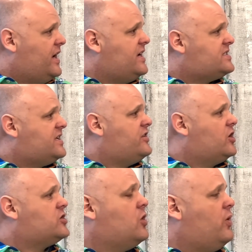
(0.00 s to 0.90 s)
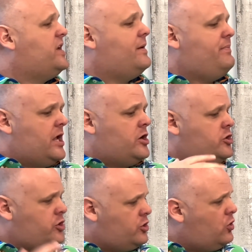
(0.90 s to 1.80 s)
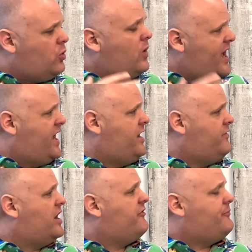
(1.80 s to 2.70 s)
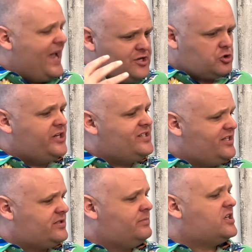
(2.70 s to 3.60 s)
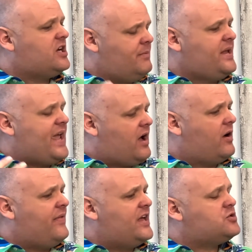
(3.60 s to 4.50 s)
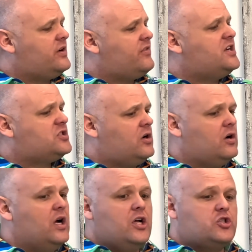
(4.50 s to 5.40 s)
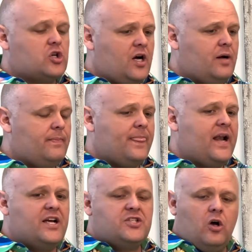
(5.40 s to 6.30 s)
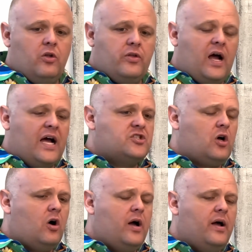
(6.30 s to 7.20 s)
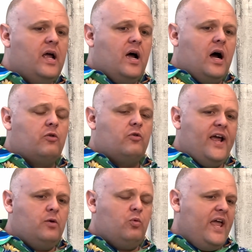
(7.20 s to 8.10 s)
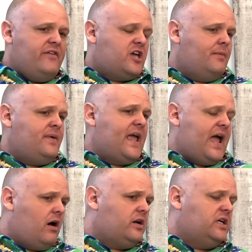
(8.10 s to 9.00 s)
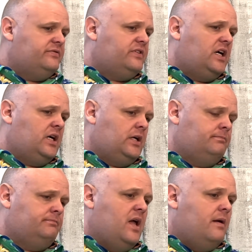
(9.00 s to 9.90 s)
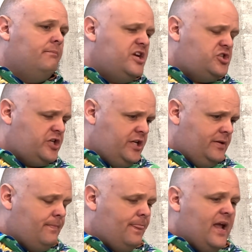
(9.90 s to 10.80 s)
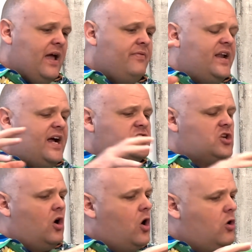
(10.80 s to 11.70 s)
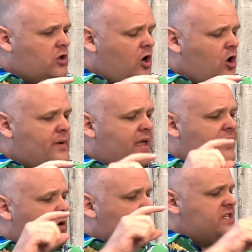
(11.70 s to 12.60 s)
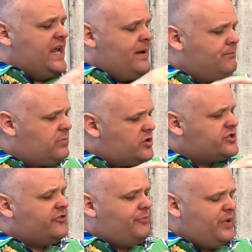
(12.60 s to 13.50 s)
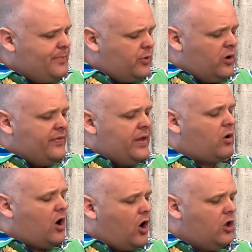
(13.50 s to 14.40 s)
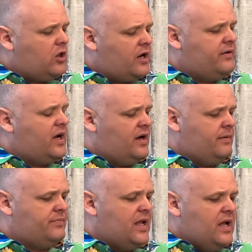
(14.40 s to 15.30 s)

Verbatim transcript: He said, there's going to be a new wave of patriotism coming out. And that's whenever I saw Trump, and I saw a red wave coming out of Michigan. And then I saw Oklahoma, and there was embers of people, and they were all on